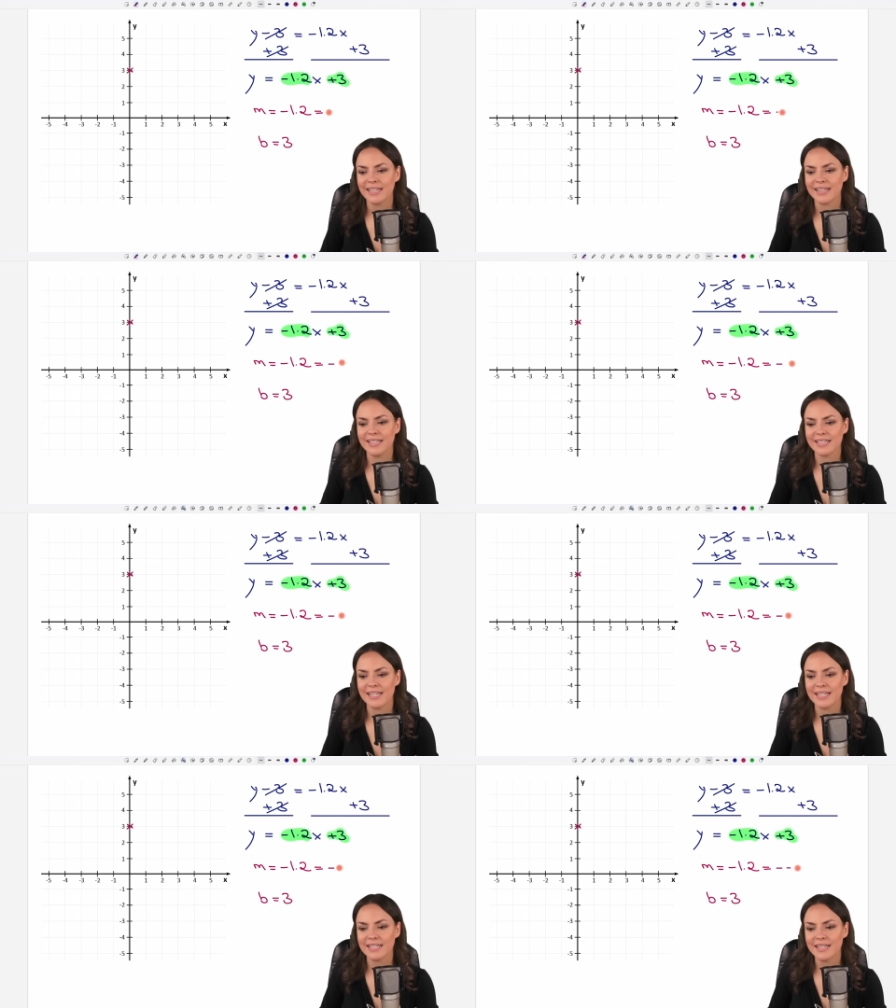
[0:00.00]

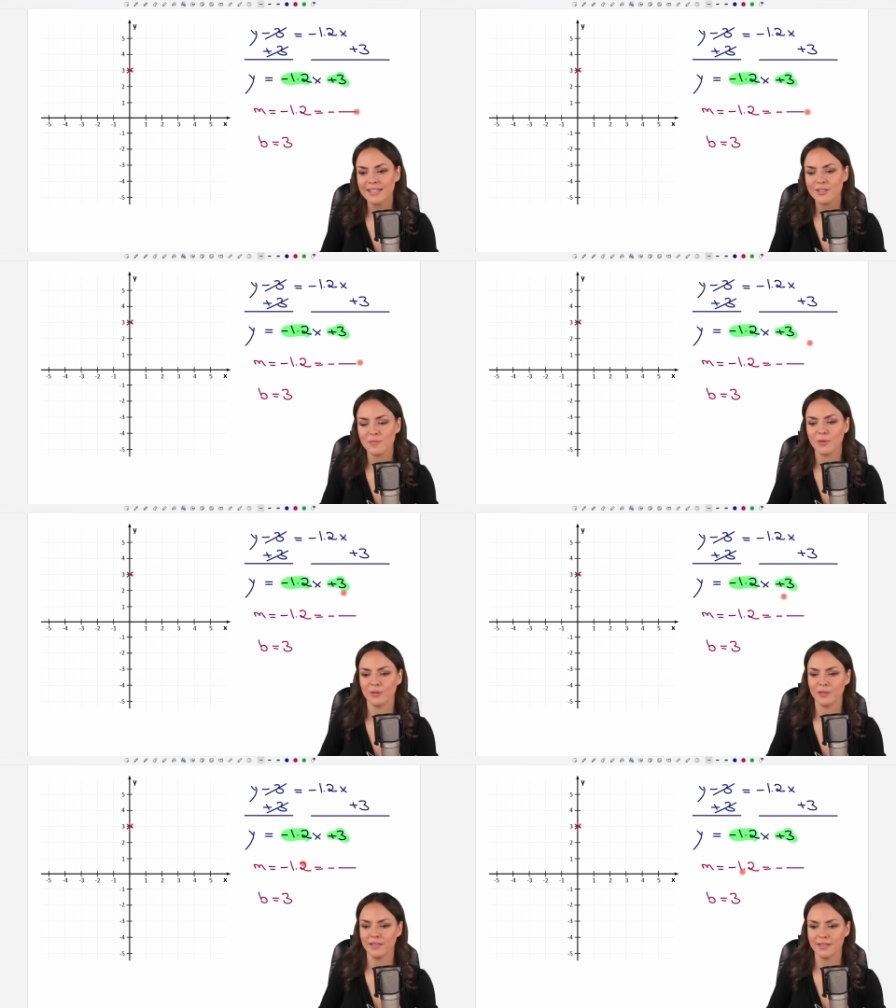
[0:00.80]
this
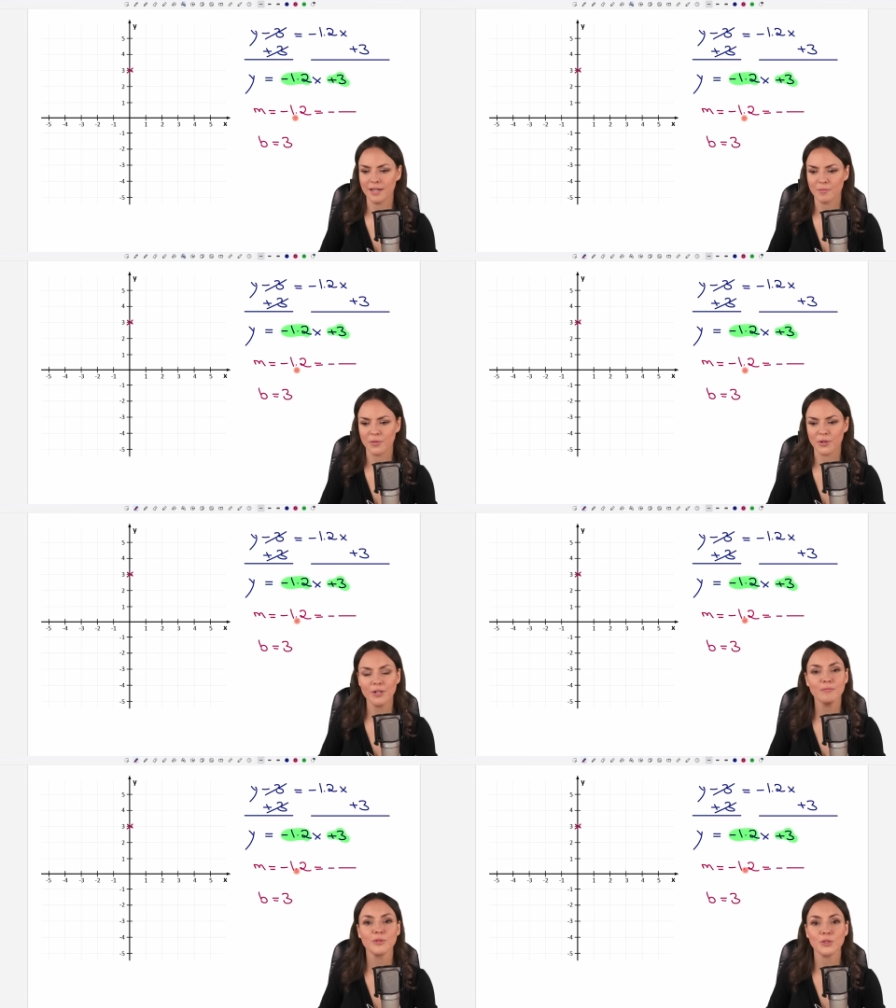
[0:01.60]
decimal
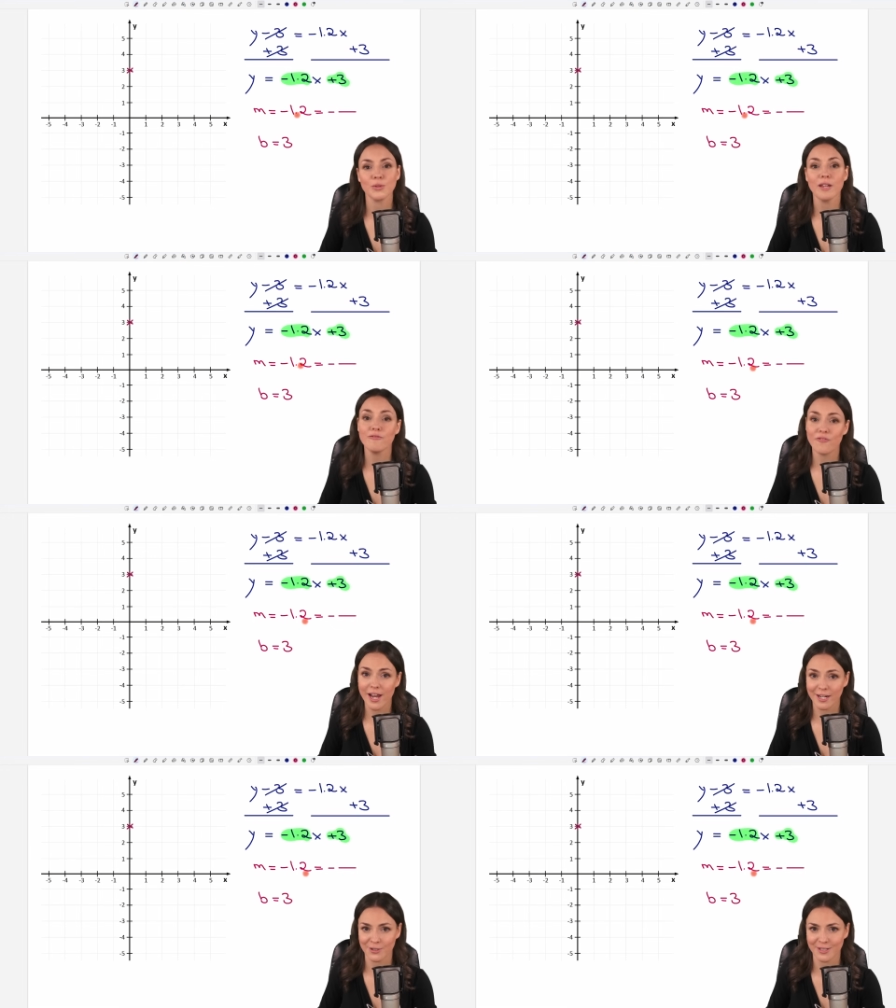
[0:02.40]
number to a
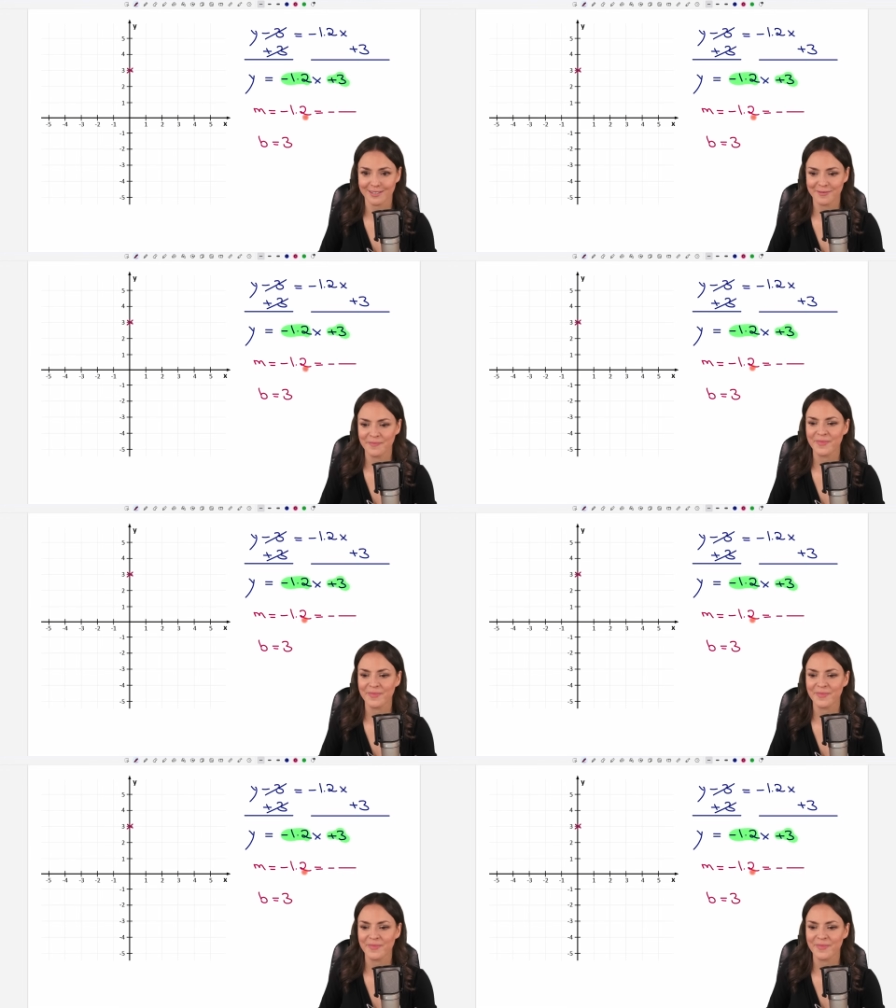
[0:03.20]
fraction